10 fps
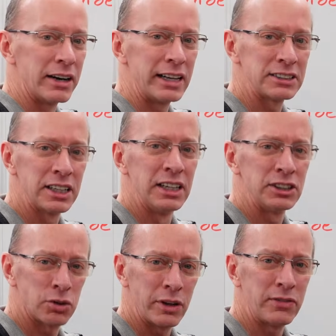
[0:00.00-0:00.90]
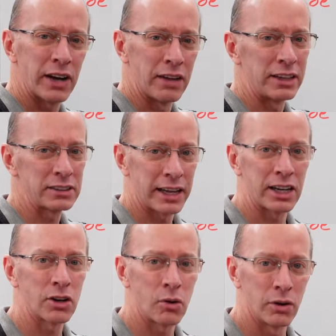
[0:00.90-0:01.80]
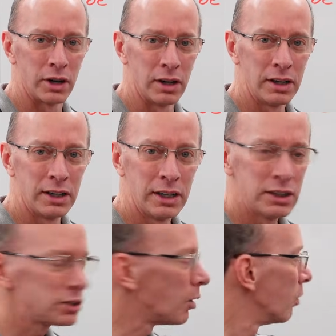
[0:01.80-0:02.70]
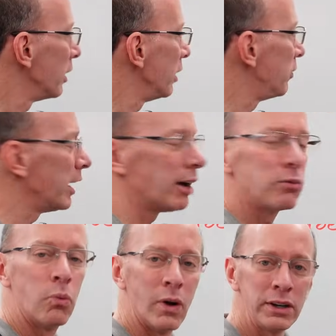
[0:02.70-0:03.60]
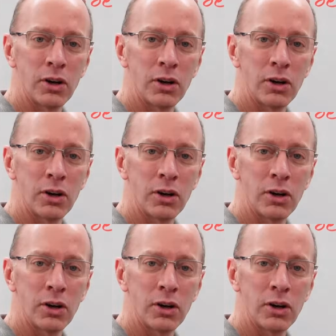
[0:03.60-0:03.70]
and it's 25. That's like a quarter. So if you have 1